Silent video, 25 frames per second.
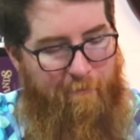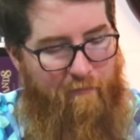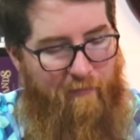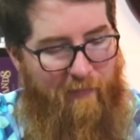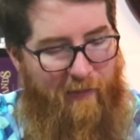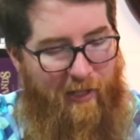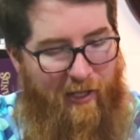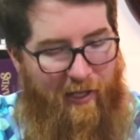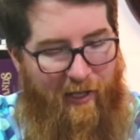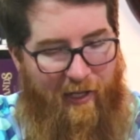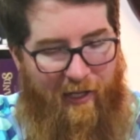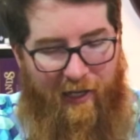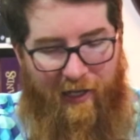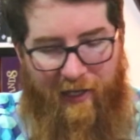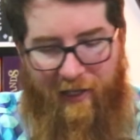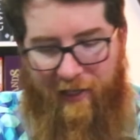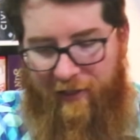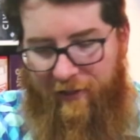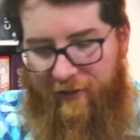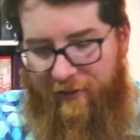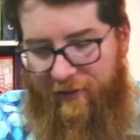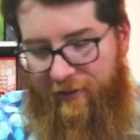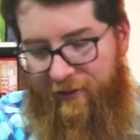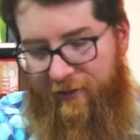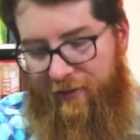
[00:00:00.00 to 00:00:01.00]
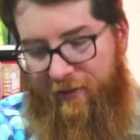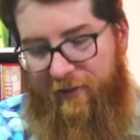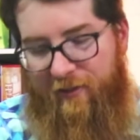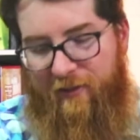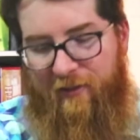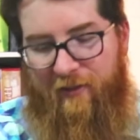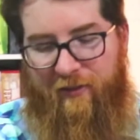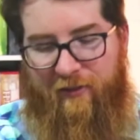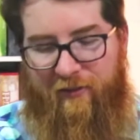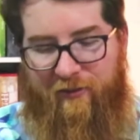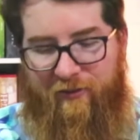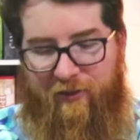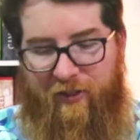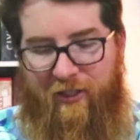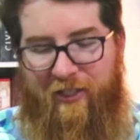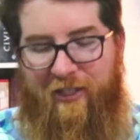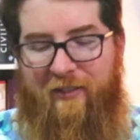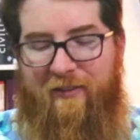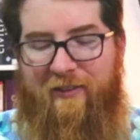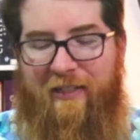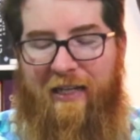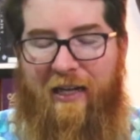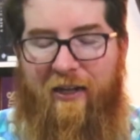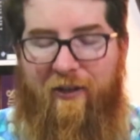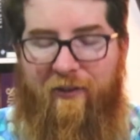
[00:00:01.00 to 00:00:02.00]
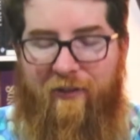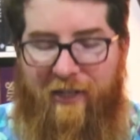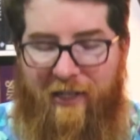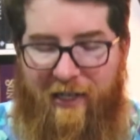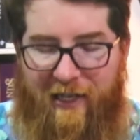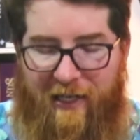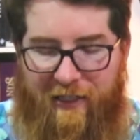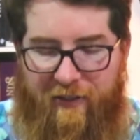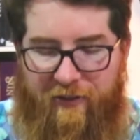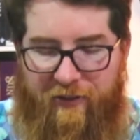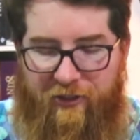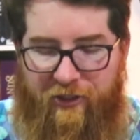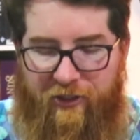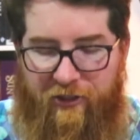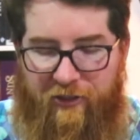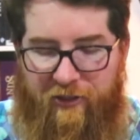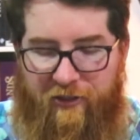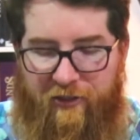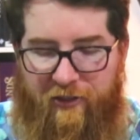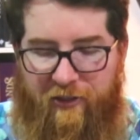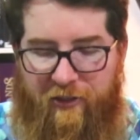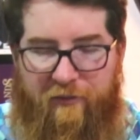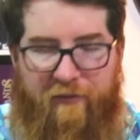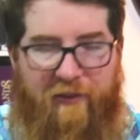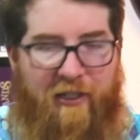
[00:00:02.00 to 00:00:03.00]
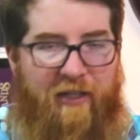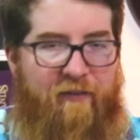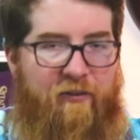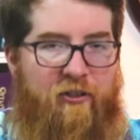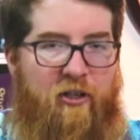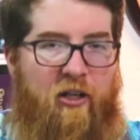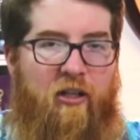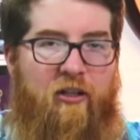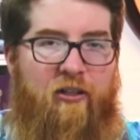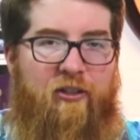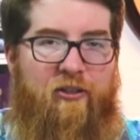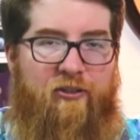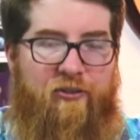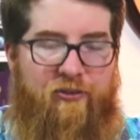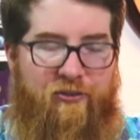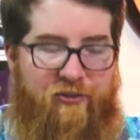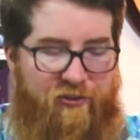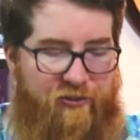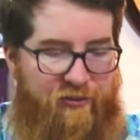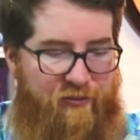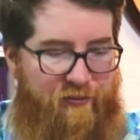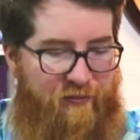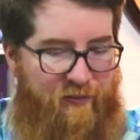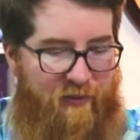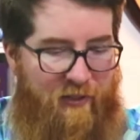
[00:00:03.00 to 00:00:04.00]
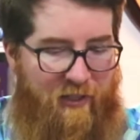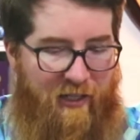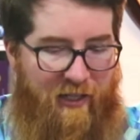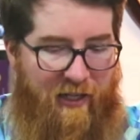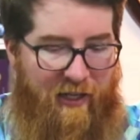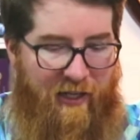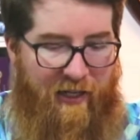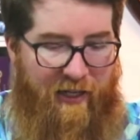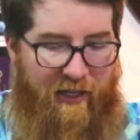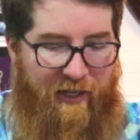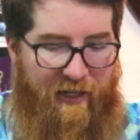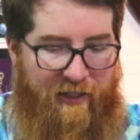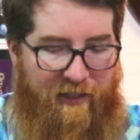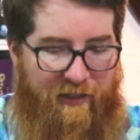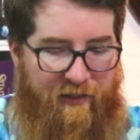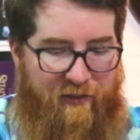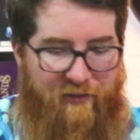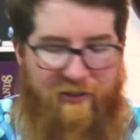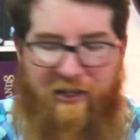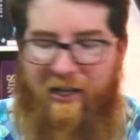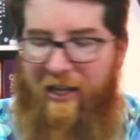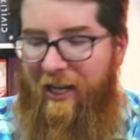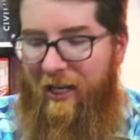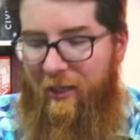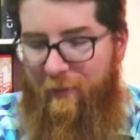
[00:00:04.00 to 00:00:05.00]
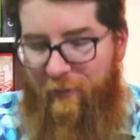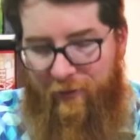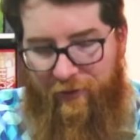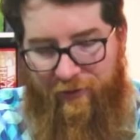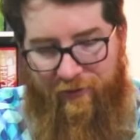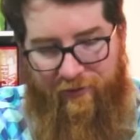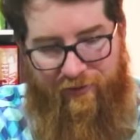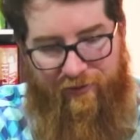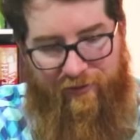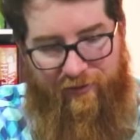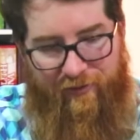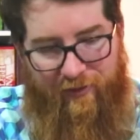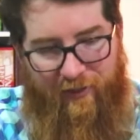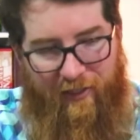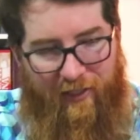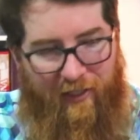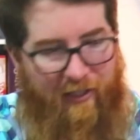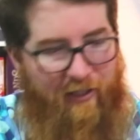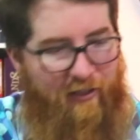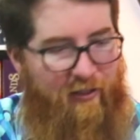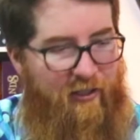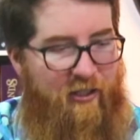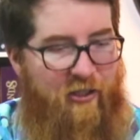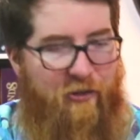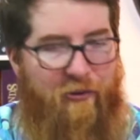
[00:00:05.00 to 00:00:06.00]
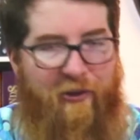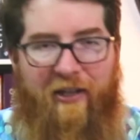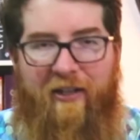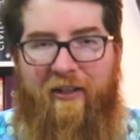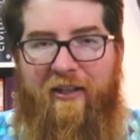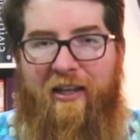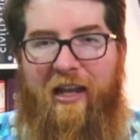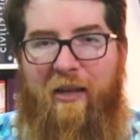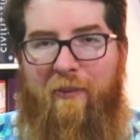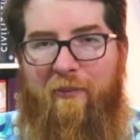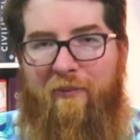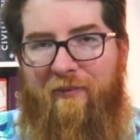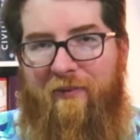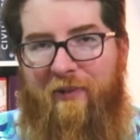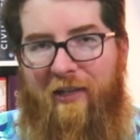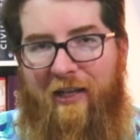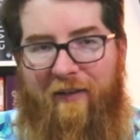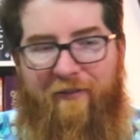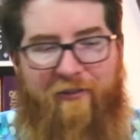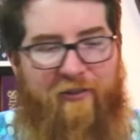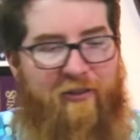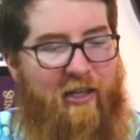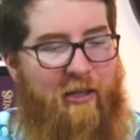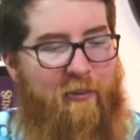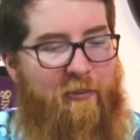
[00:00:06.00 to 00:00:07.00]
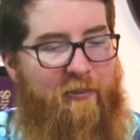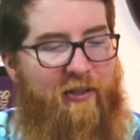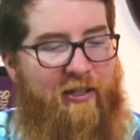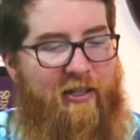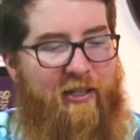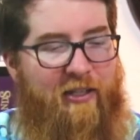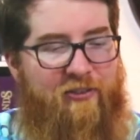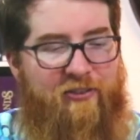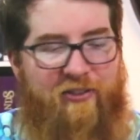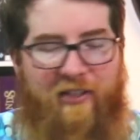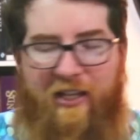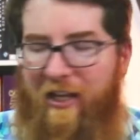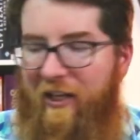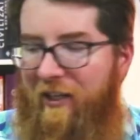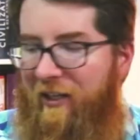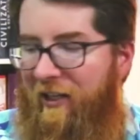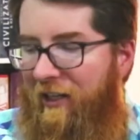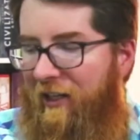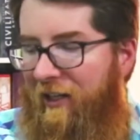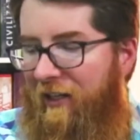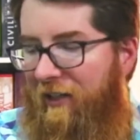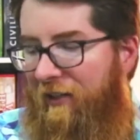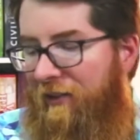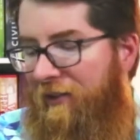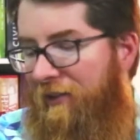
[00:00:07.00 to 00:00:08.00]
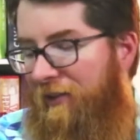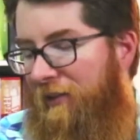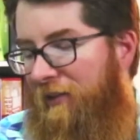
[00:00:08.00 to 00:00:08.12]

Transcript: uh, looking down at your array of colors and animals, at the game after a game like Cascadia